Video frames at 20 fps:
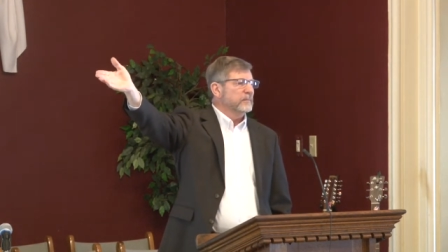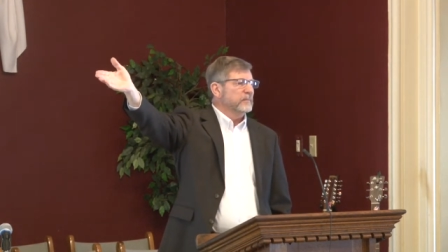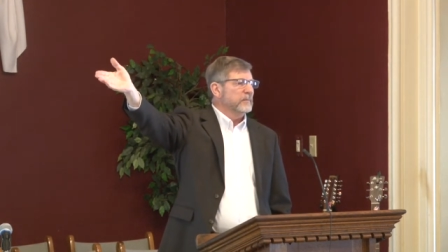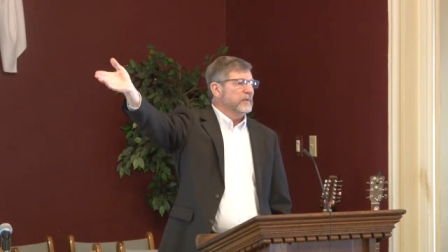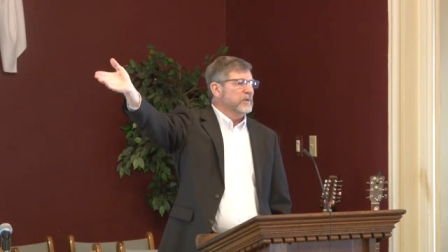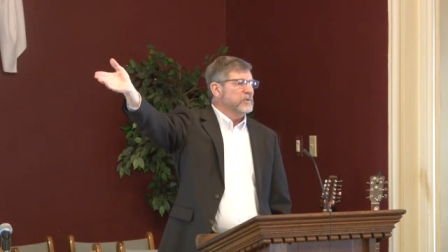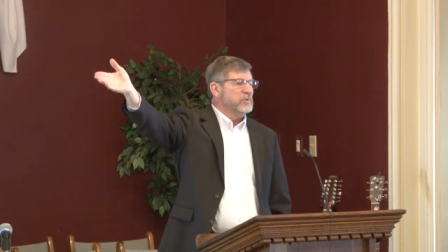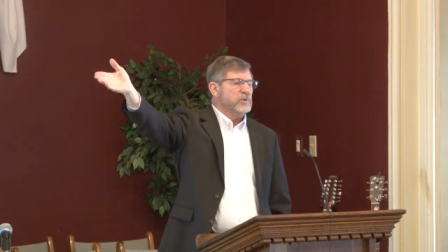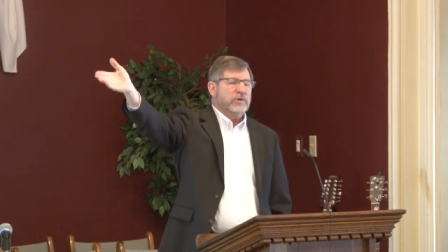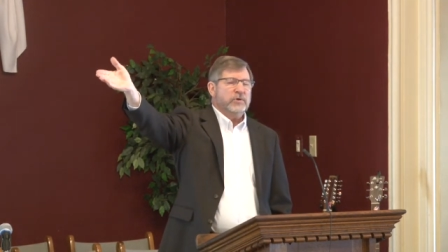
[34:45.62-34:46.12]

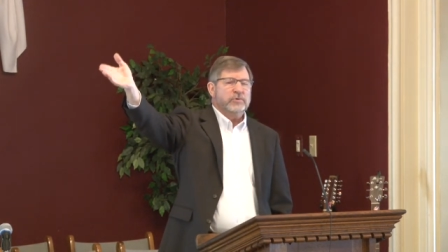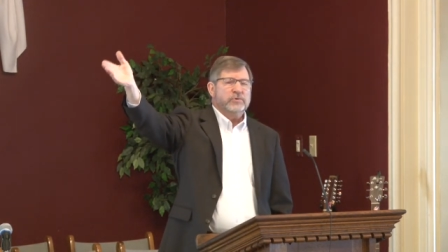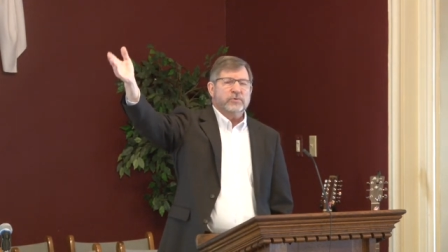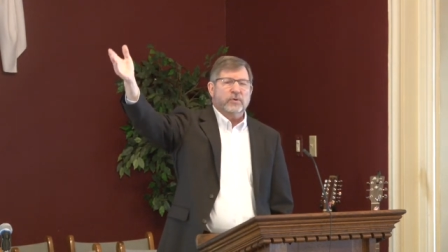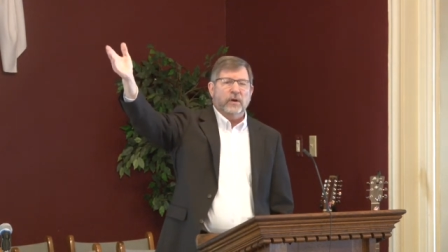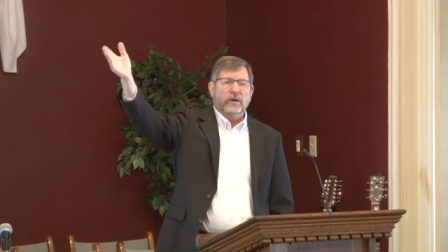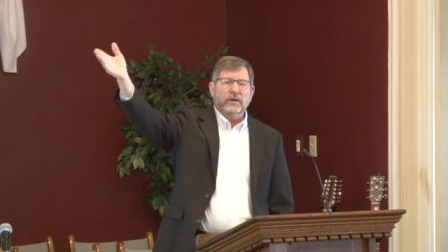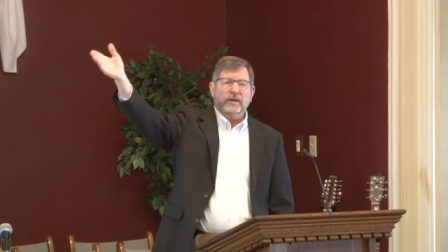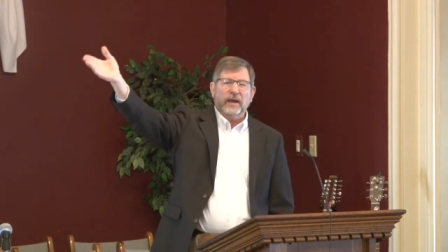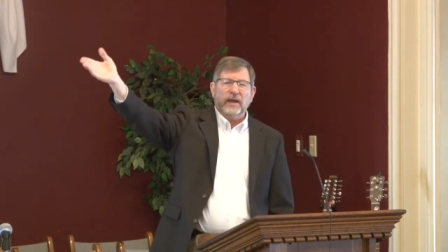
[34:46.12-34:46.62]
Is he a
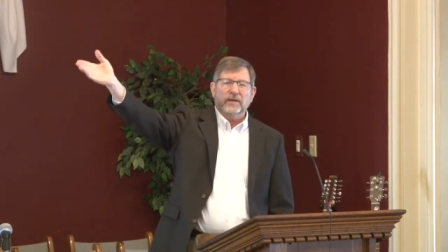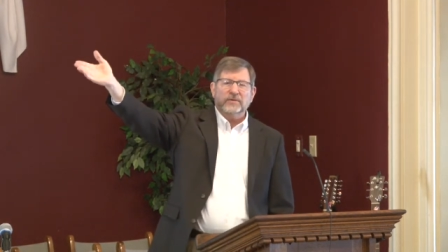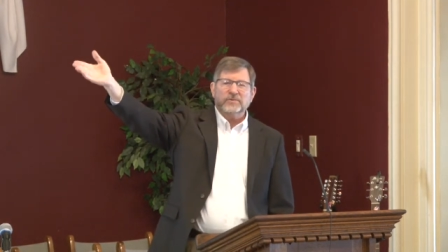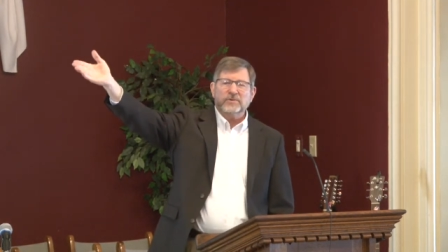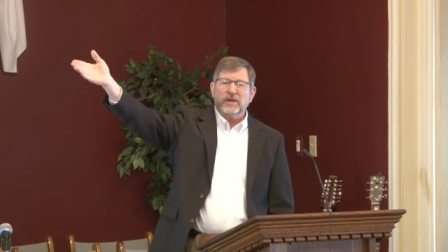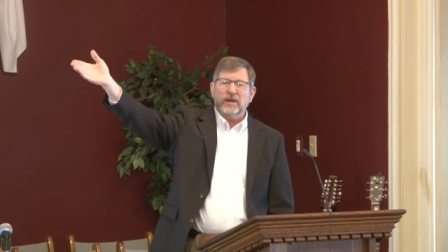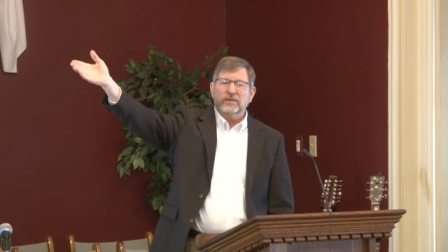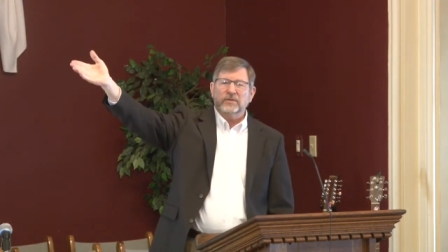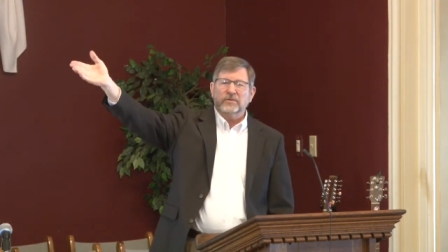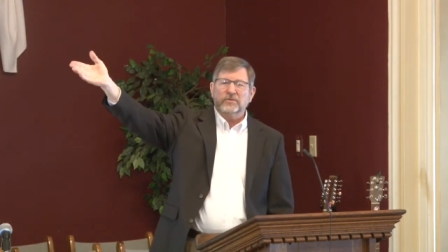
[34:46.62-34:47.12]
drunk
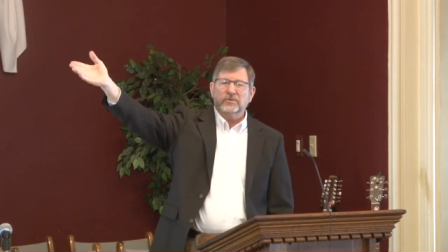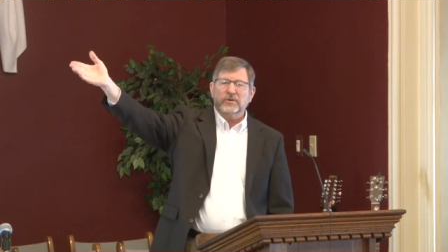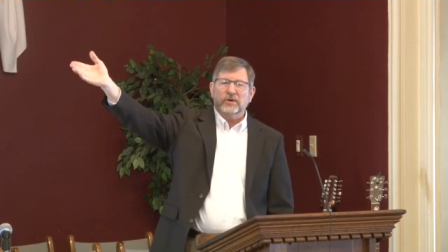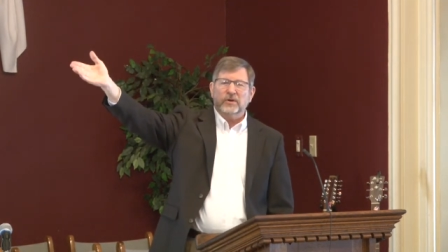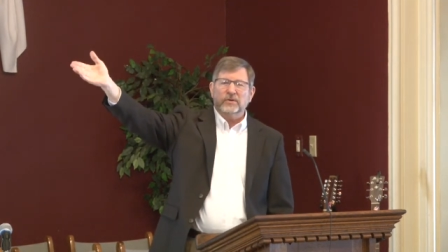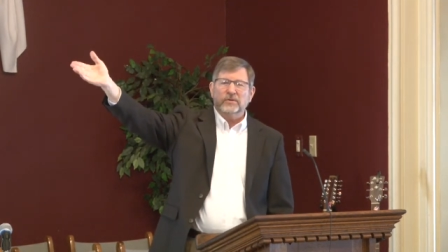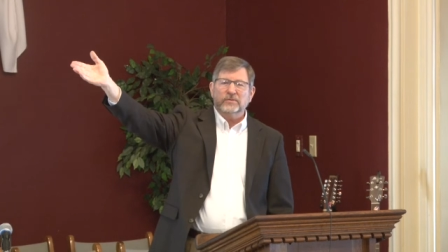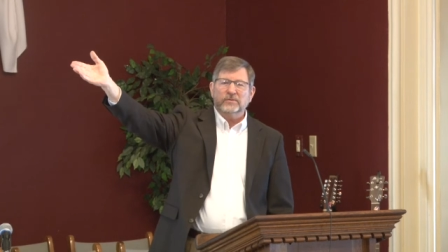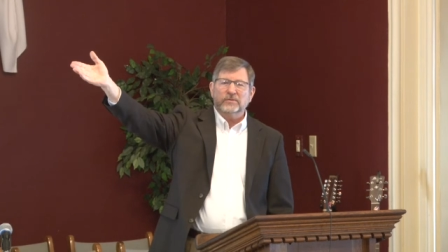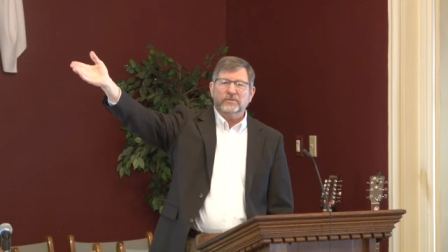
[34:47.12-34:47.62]
outside the
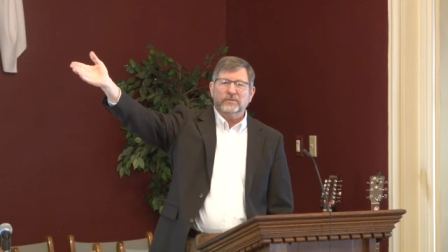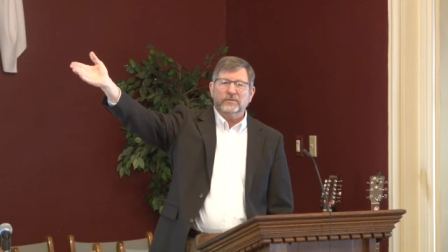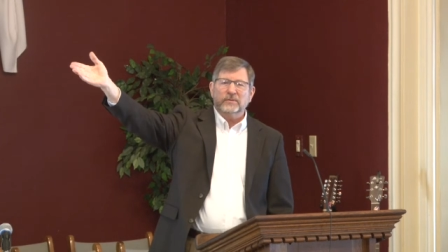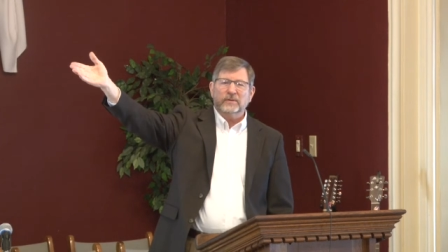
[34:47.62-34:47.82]
church?